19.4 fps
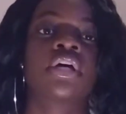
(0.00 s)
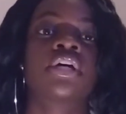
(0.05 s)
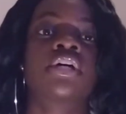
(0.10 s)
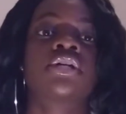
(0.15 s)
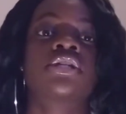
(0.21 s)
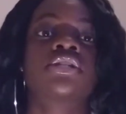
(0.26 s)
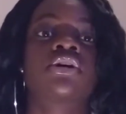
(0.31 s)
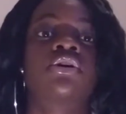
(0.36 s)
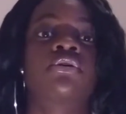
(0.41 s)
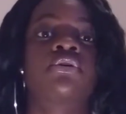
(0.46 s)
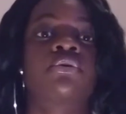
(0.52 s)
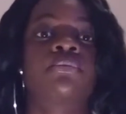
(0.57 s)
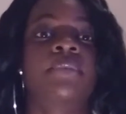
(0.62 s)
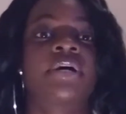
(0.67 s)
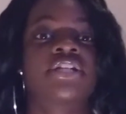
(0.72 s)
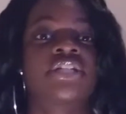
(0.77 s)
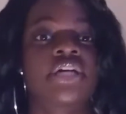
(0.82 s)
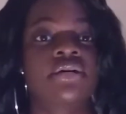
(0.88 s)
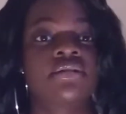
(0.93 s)
So my
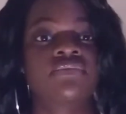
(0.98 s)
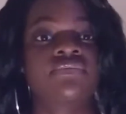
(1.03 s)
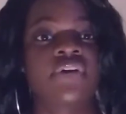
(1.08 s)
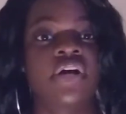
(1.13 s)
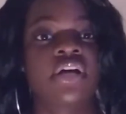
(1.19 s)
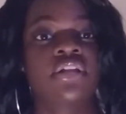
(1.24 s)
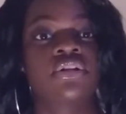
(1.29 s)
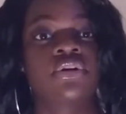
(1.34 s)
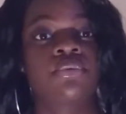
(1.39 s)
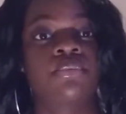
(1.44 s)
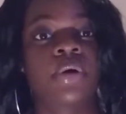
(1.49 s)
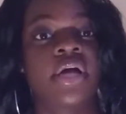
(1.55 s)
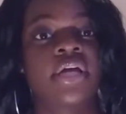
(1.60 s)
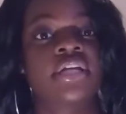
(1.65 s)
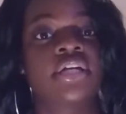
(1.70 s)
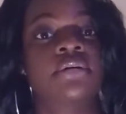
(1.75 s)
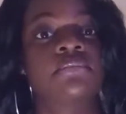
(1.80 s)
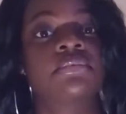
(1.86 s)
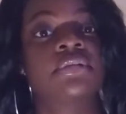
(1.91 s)
child's father
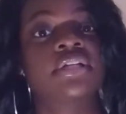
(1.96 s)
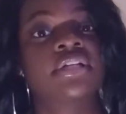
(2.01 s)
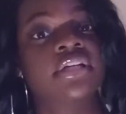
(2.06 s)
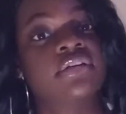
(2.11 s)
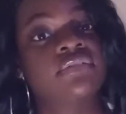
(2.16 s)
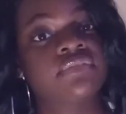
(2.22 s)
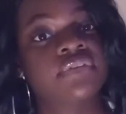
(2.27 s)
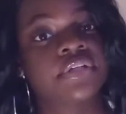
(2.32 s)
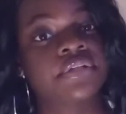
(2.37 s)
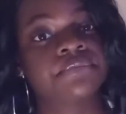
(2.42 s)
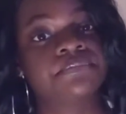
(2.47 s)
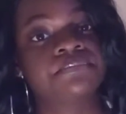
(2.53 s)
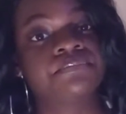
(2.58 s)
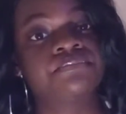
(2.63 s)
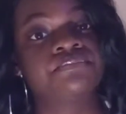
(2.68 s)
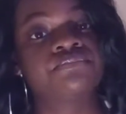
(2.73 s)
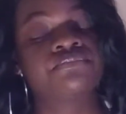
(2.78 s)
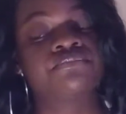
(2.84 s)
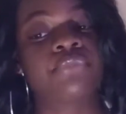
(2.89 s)
wound up leaving.
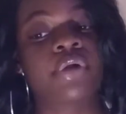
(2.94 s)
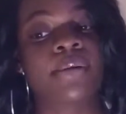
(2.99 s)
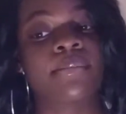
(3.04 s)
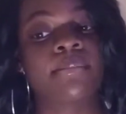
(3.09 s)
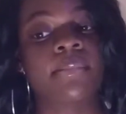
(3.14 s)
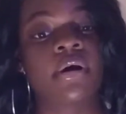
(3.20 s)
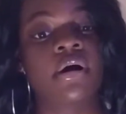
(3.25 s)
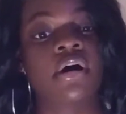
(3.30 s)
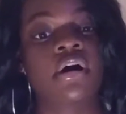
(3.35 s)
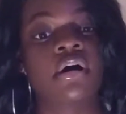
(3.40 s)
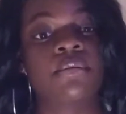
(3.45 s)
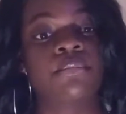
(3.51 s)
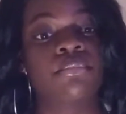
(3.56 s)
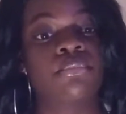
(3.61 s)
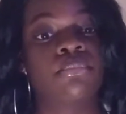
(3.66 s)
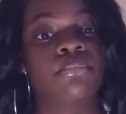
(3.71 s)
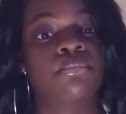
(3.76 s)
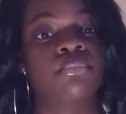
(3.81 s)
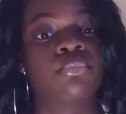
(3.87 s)
My
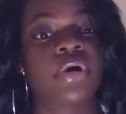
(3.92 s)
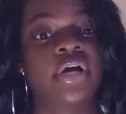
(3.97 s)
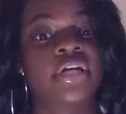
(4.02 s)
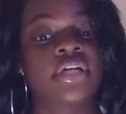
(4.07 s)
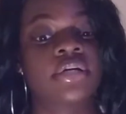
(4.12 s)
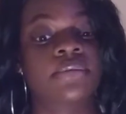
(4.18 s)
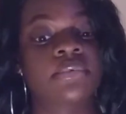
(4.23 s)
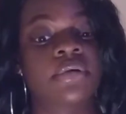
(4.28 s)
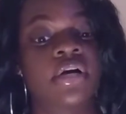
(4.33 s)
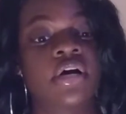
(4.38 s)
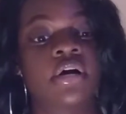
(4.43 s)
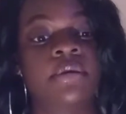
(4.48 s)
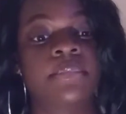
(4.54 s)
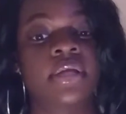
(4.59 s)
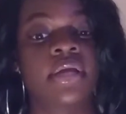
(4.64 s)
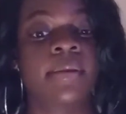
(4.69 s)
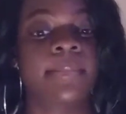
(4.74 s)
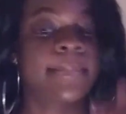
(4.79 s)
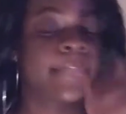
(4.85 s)
mom wound up
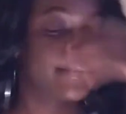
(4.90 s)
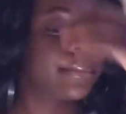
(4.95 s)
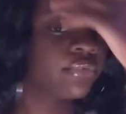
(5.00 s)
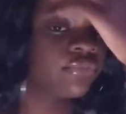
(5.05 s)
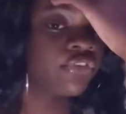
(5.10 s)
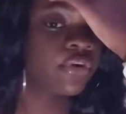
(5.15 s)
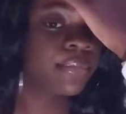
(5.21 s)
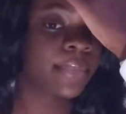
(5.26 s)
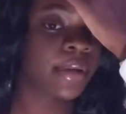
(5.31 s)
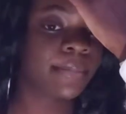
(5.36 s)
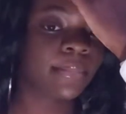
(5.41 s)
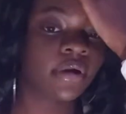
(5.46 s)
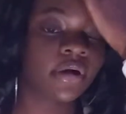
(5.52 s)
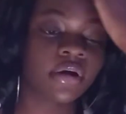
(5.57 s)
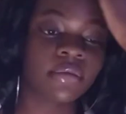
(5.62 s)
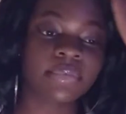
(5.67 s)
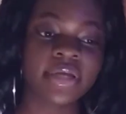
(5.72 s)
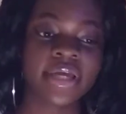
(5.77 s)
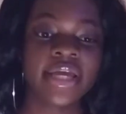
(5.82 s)
coming. But before my
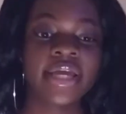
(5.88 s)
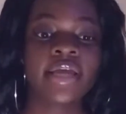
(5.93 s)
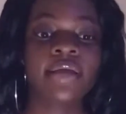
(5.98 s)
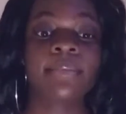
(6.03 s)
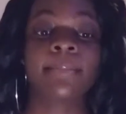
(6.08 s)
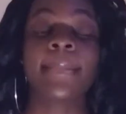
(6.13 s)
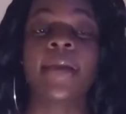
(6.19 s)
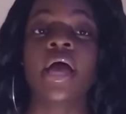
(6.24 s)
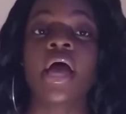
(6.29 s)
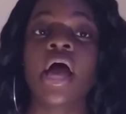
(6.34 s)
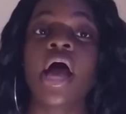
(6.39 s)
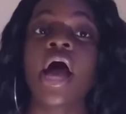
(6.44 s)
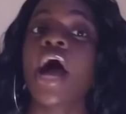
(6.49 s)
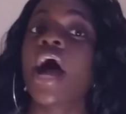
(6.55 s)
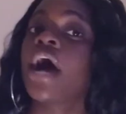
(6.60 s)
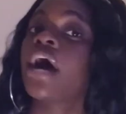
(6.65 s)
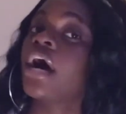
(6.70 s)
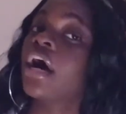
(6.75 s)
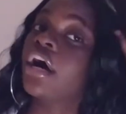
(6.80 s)
mom came,
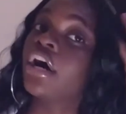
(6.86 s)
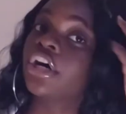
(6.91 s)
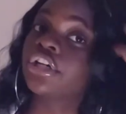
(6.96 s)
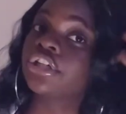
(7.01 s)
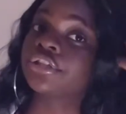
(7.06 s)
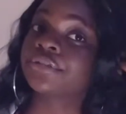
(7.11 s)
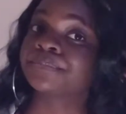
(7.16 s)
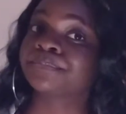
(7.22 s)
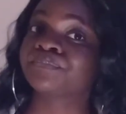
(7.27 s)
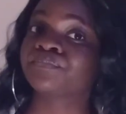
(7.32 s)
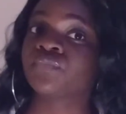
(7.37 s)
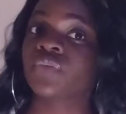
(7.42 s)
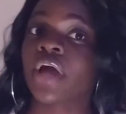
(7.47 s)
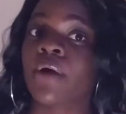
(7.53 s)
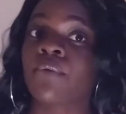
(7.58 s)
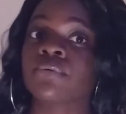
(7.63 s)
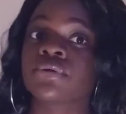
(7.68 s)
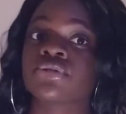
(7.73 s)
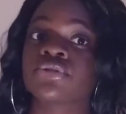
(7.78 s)

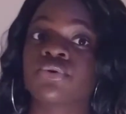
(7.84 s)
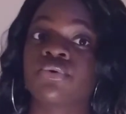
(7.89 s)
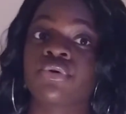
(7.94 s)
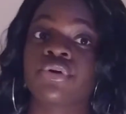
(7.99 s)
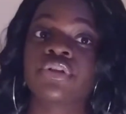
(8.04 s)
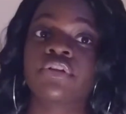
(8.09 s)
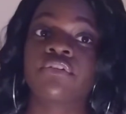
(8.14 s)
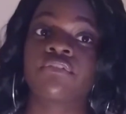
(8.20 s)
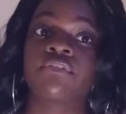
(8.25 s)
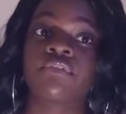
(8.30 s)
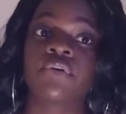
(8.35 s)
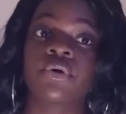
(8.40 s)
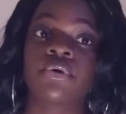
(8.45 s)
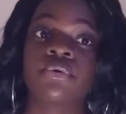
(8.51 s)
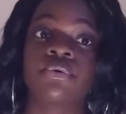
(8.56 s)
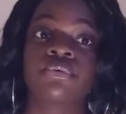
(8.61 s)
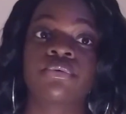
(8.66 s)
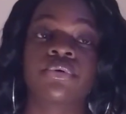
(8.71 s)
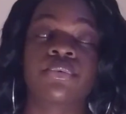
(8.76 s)
I was on the
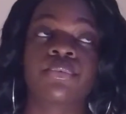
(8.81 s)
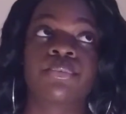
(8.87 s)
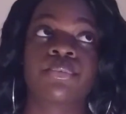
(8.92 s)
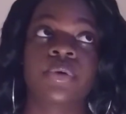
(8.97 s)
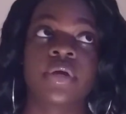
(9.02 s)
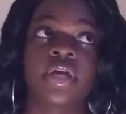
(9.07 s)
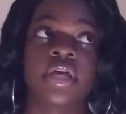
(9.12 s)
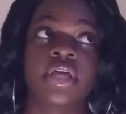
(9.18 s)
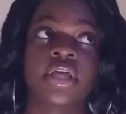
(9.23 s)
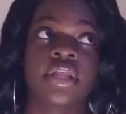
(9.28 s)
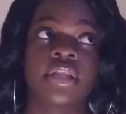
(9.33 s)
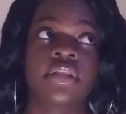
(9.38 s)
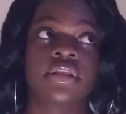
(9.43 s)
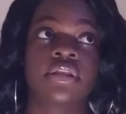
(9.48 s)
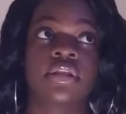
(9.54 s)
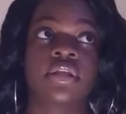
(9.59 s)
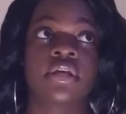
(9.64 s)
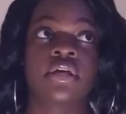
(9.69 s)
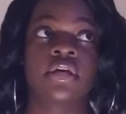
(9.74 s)
phone with
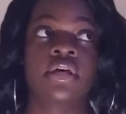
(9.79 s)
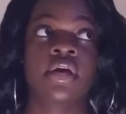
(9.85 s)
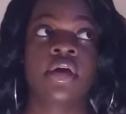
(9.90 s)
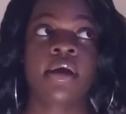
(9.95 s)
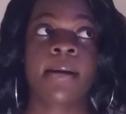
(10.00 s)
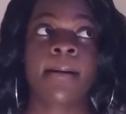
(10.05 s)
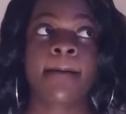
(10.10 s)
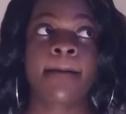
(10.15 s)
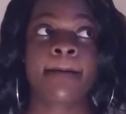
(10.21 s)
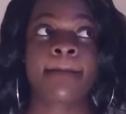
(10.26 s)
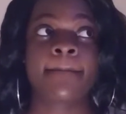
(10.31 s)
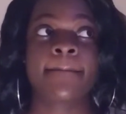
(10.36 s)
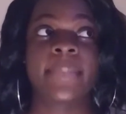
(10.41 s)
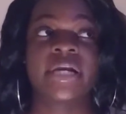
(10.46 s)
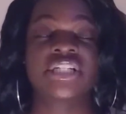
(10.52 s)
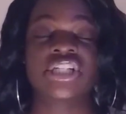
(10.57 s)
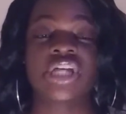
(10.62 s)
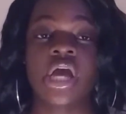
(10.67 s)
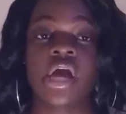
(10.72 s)

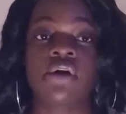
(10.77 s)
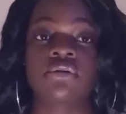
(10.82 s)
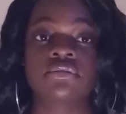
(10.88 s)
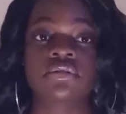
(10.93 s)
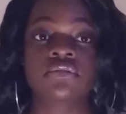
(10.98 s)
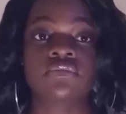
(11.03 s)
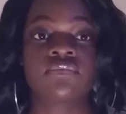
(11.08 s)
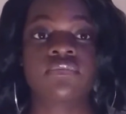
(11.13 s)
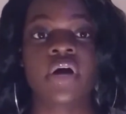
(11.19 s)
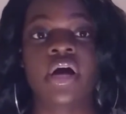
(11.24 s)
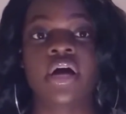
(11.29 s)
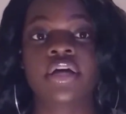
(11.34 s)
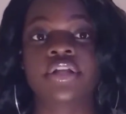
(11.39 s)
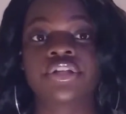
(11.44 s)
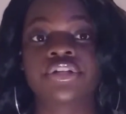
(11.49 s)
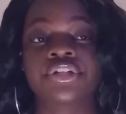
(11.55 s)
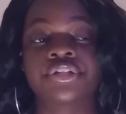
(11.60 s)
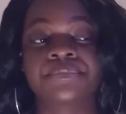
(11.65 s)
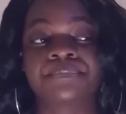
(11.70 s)
my child's
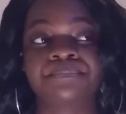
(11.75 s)
father.